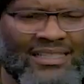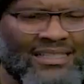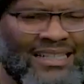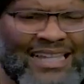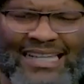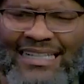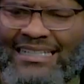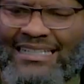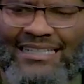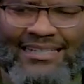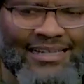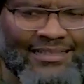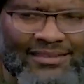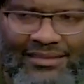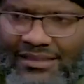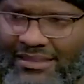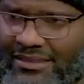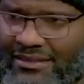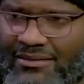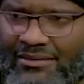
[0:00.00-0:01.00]
Like
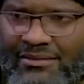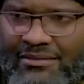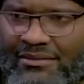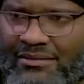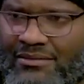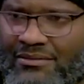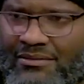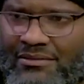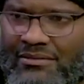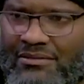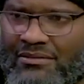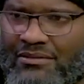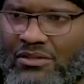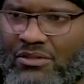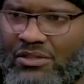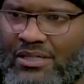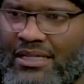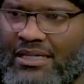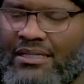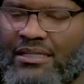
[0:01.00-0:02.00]
nothing. Yeah.
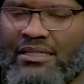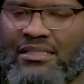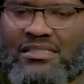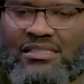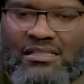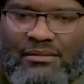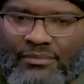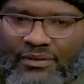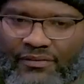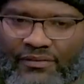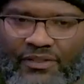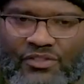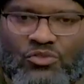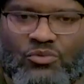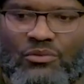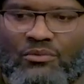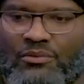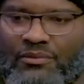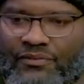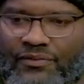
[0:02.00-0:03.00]
Okay? Some of us
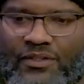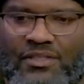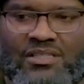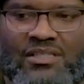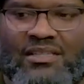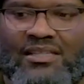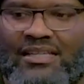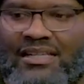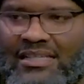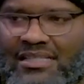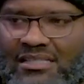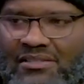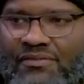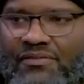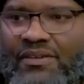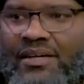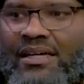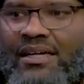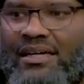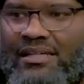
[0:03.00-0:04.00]
will refer to that as a
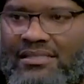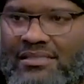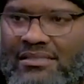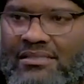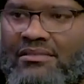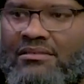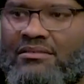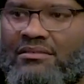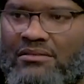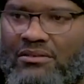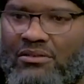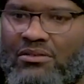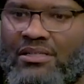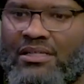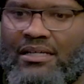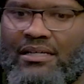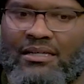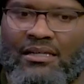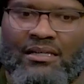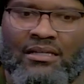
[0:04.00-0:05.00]
fast, mm -hmm.
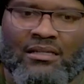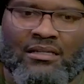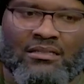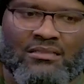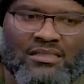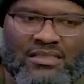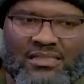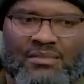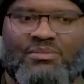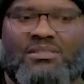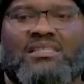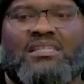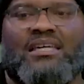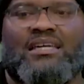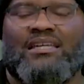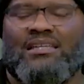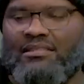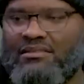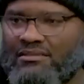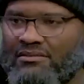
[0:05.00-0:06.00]
okay? Just
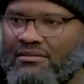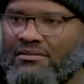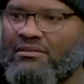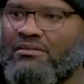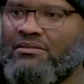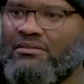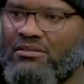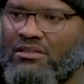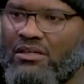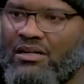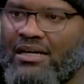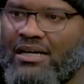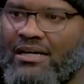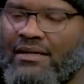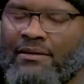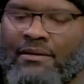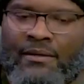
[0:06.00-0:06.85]
abstain. All right?